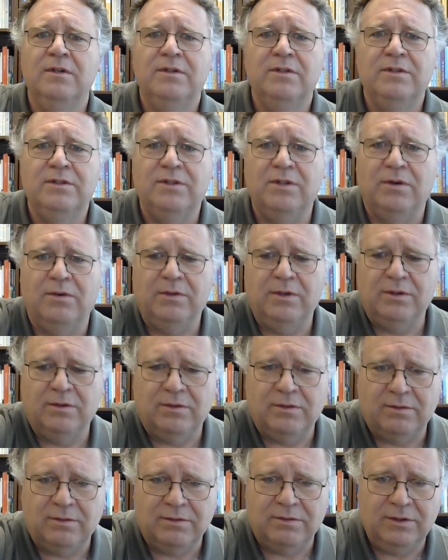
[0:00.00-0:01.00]
So
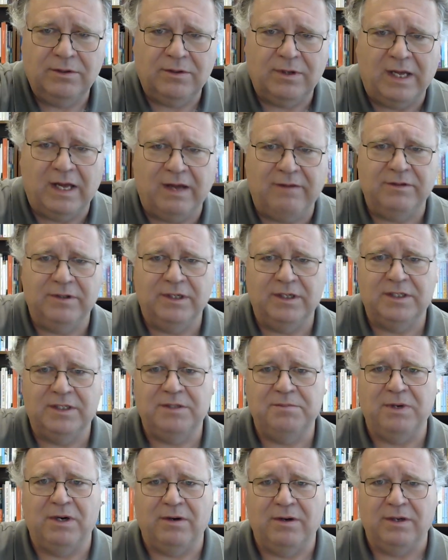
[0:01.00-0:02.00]
you'll have an
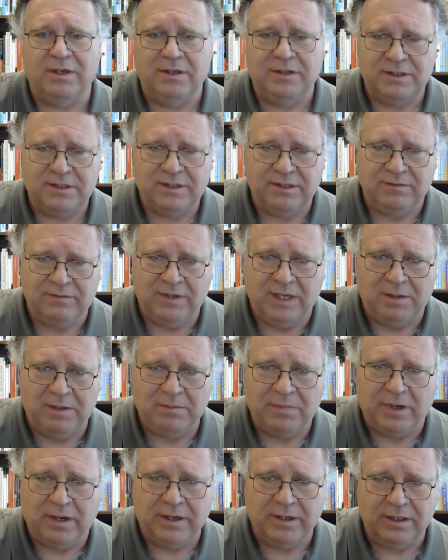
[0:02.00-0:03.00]
experience of that
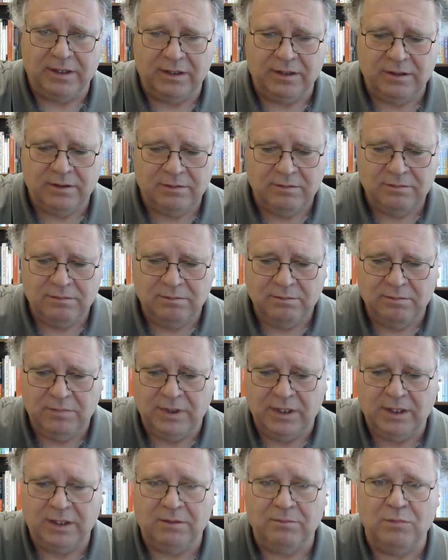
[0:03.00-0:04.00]
body
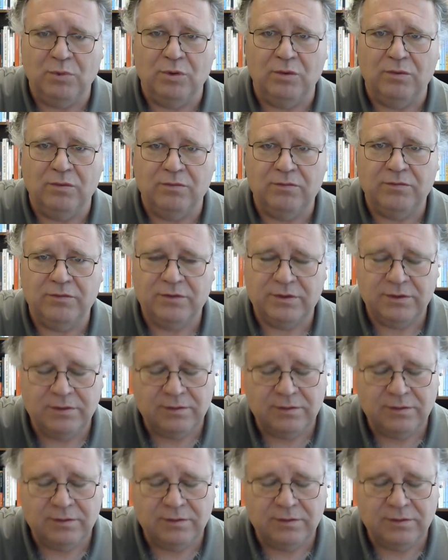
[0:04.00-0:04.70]
being moved.